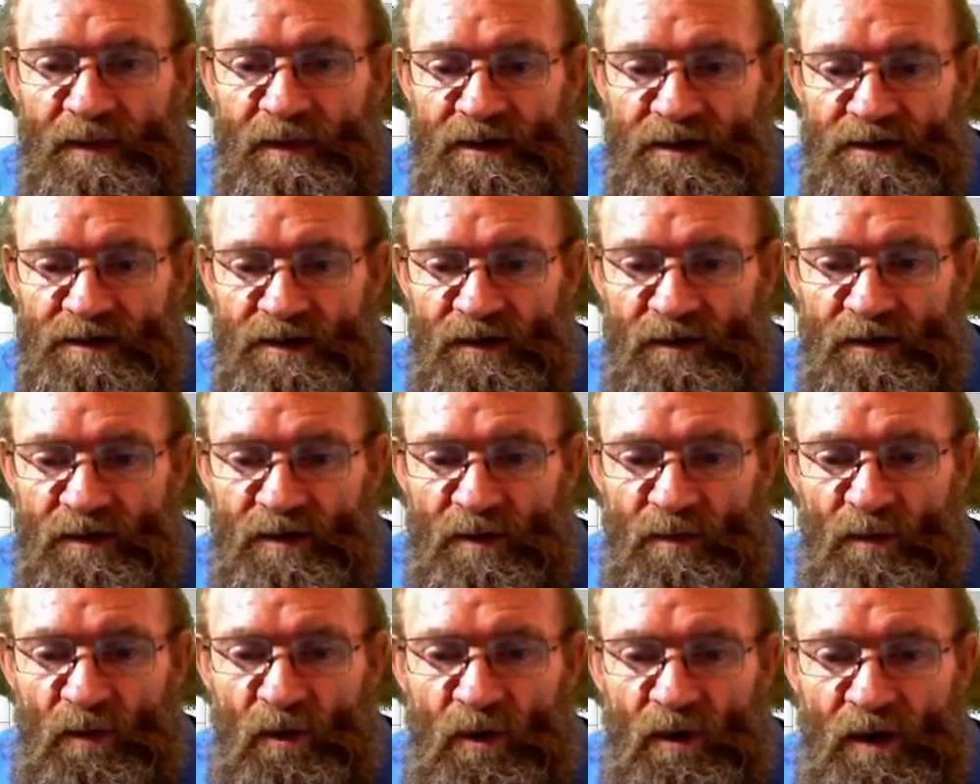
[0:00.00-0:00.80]
So
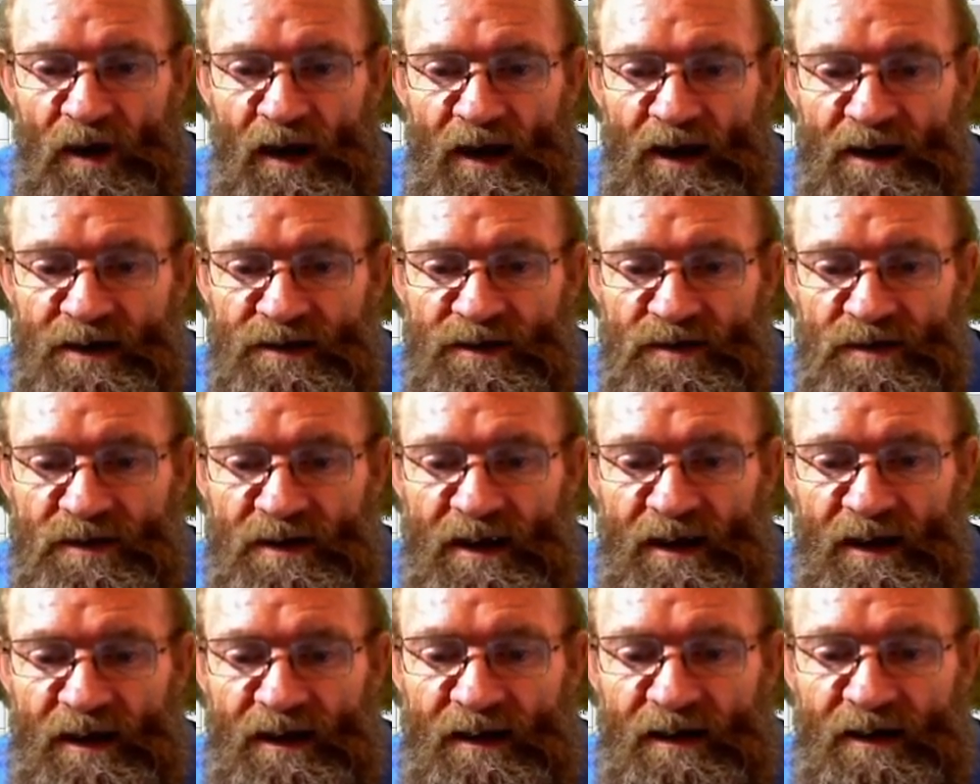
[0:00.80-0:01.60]
the more lines you
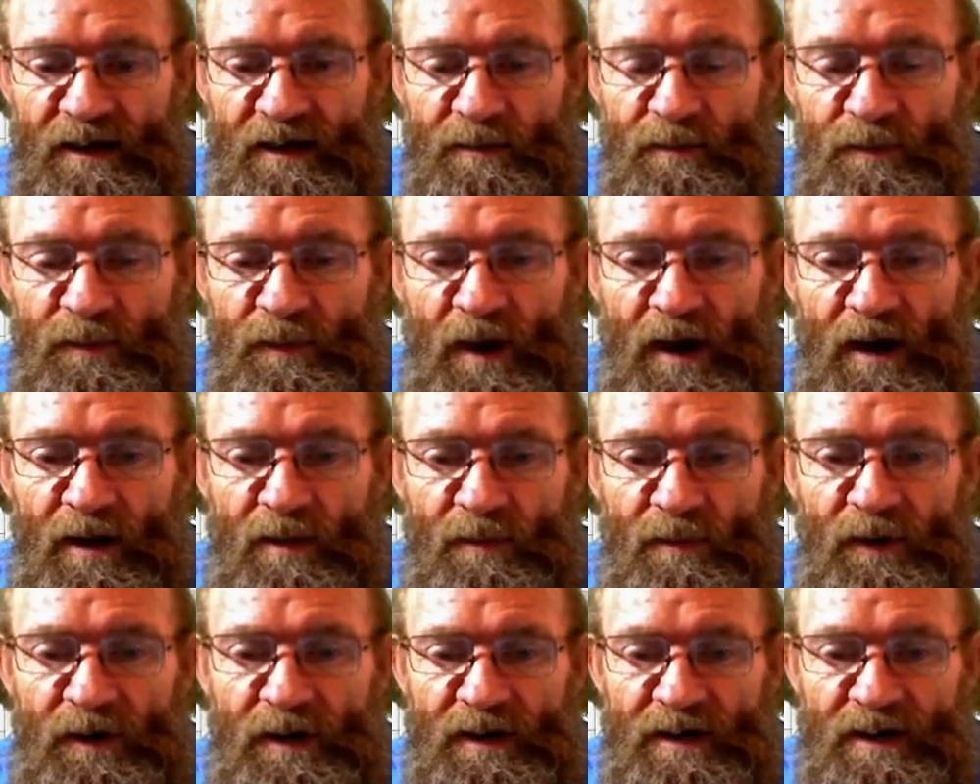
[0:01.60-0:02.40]

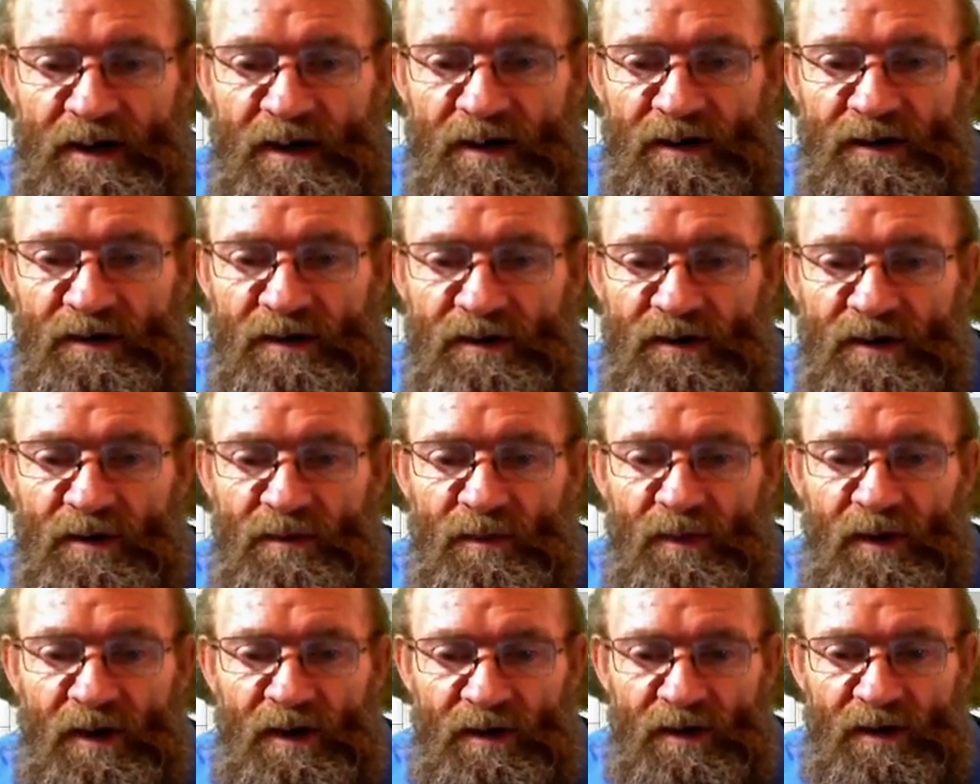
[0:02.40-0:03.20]
put in here,
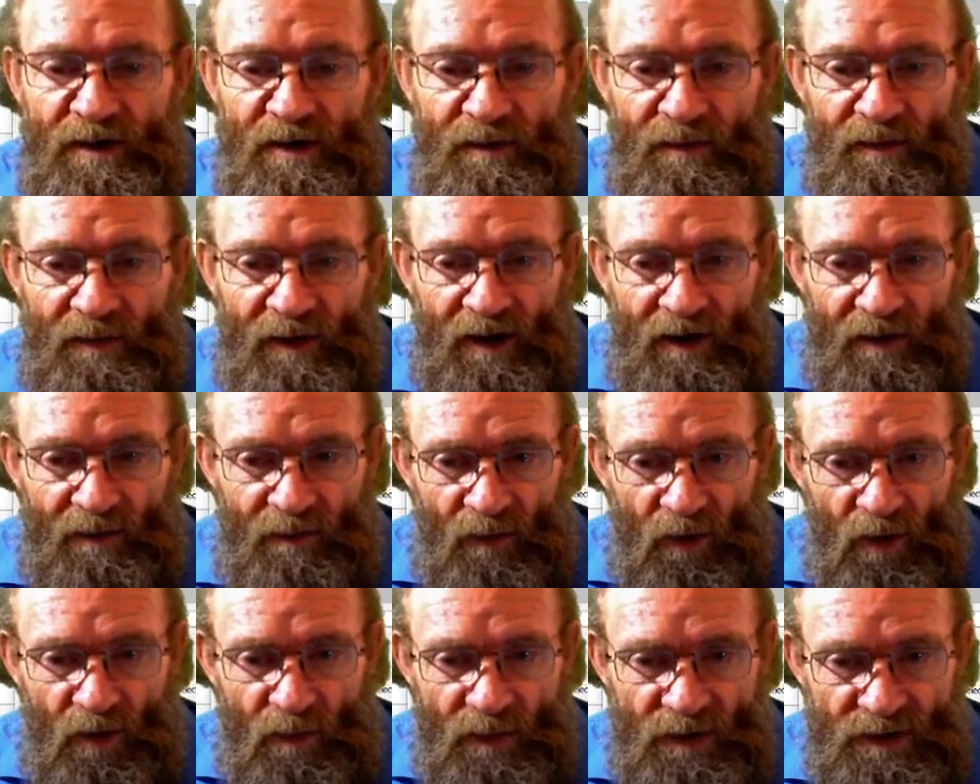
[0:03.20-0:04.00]
the
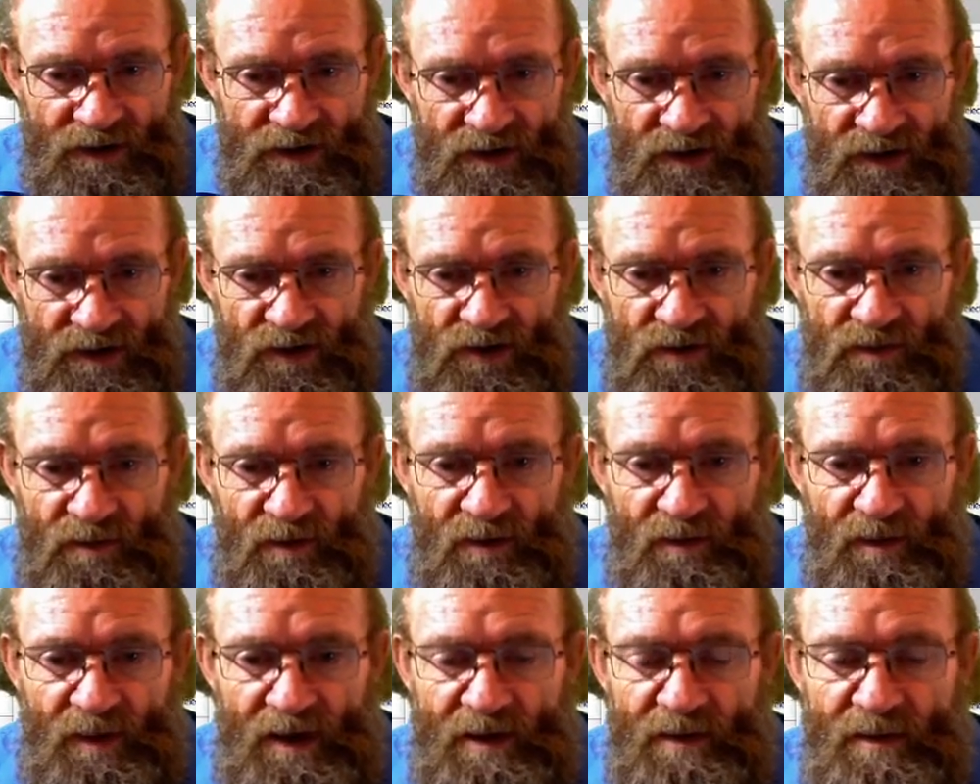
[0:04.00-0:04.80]
more positions
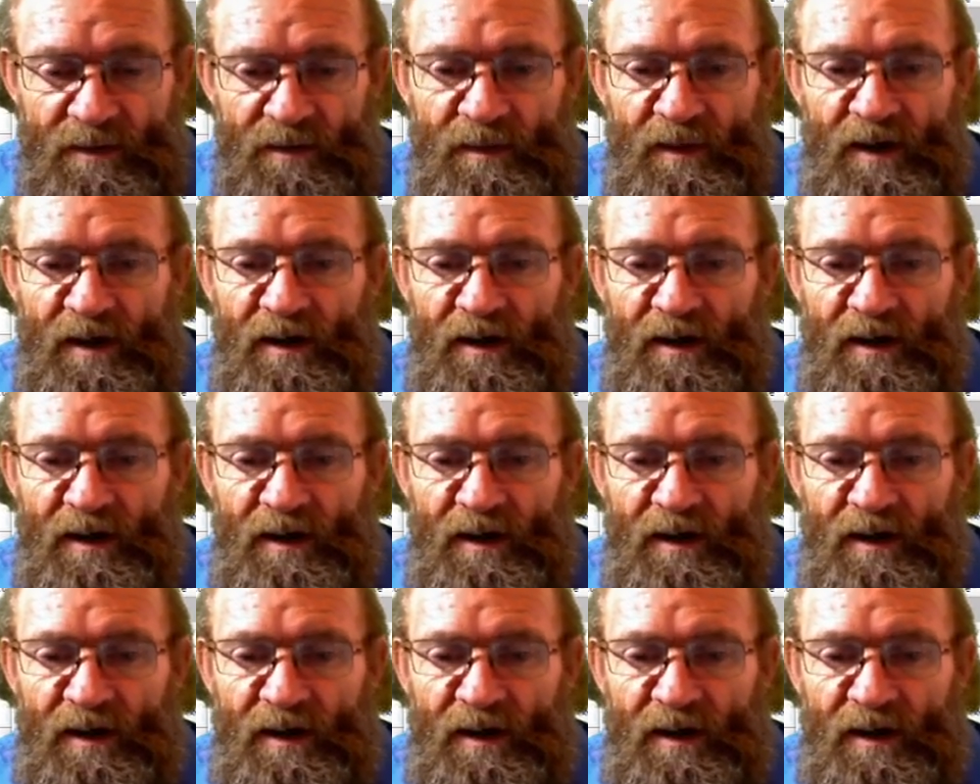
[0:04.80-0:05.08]
will be